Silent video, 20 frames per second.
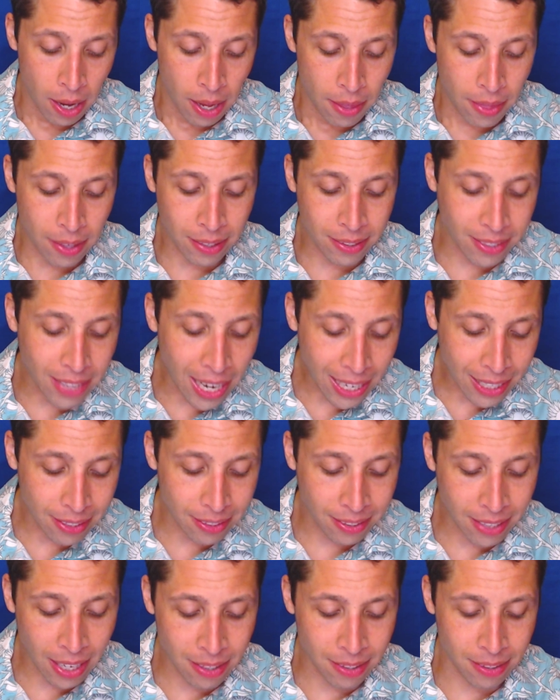the second
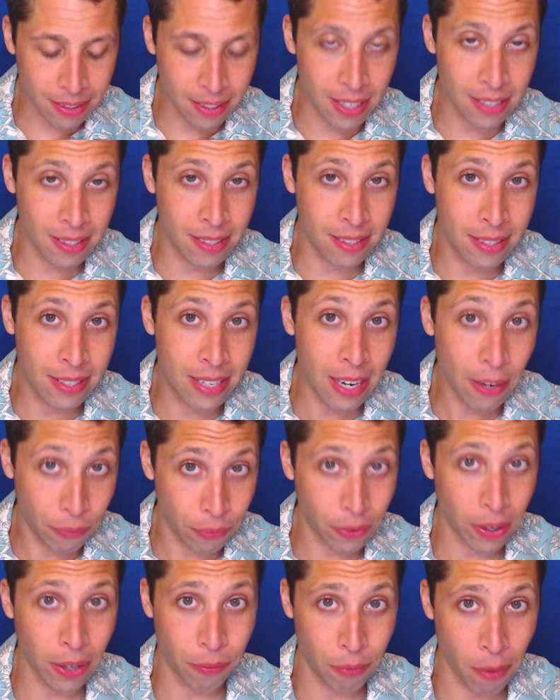sentence is
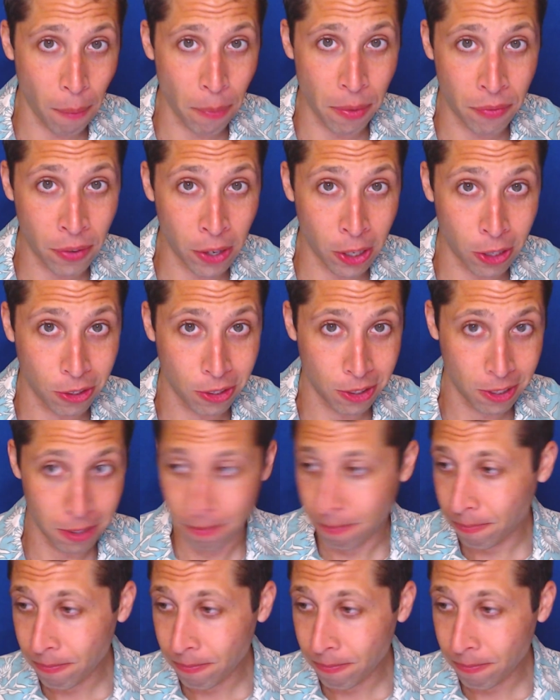different from the first.